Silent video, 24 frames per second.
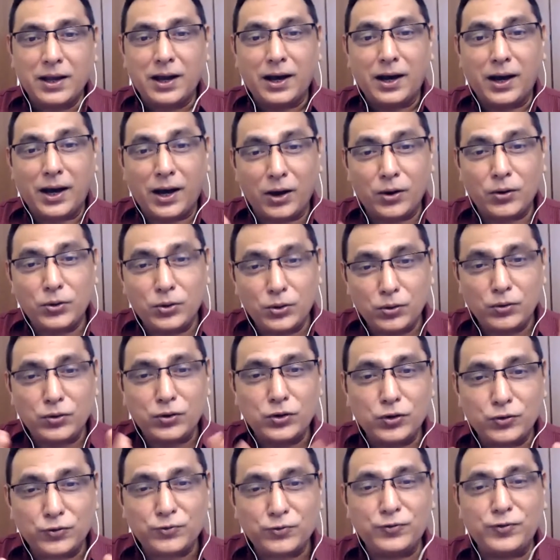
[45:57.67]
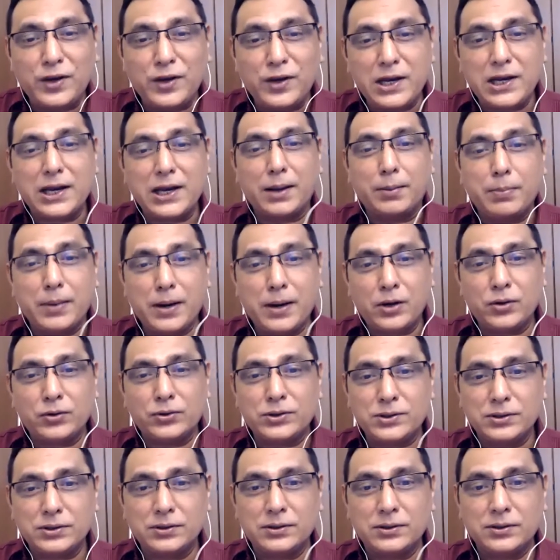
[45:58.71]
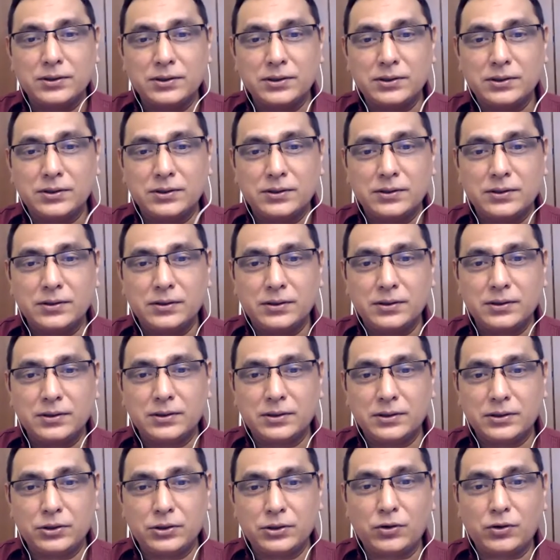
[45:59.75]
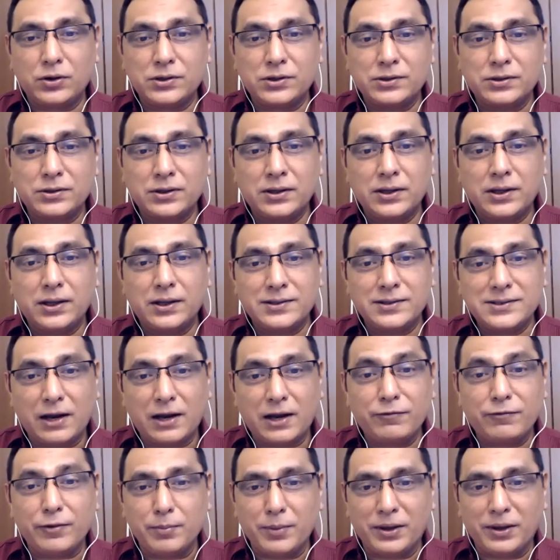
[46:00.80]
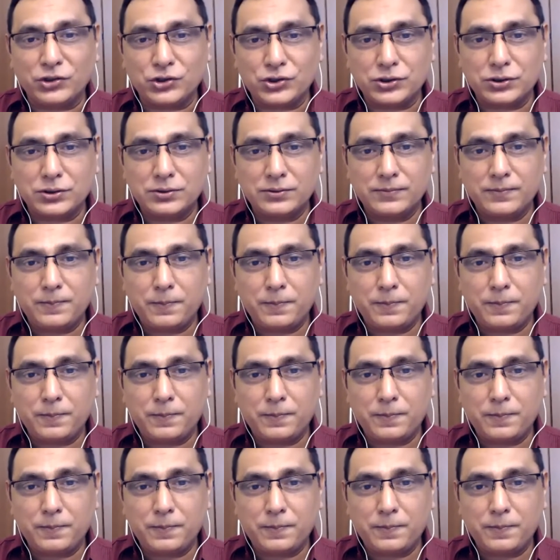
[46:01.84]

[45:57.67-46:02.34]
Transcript: how do you feel about your self-image.